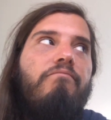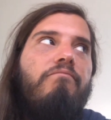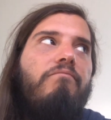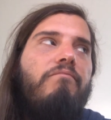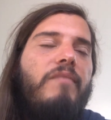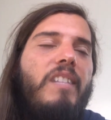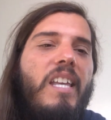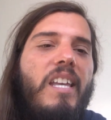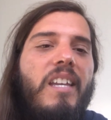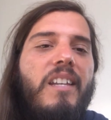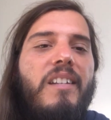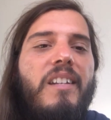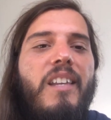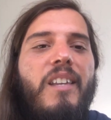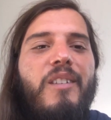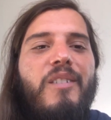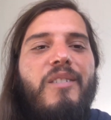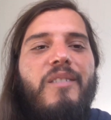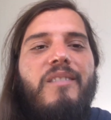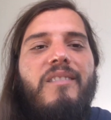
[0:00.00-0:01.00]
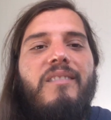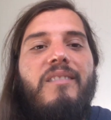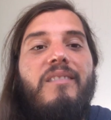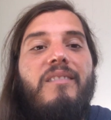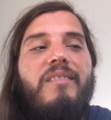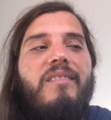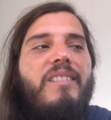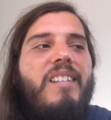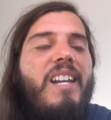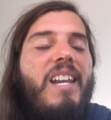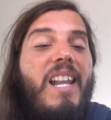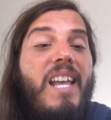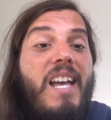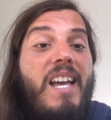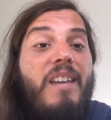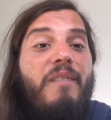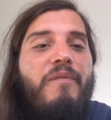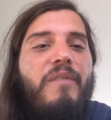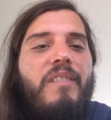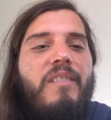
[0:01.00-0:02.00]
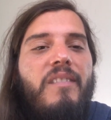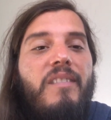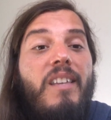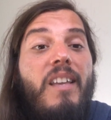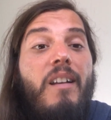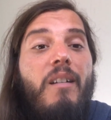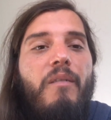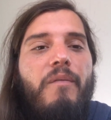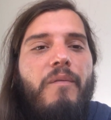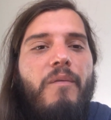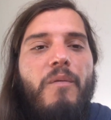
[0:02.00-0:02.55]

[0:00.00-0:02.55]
the ignition, the life itself,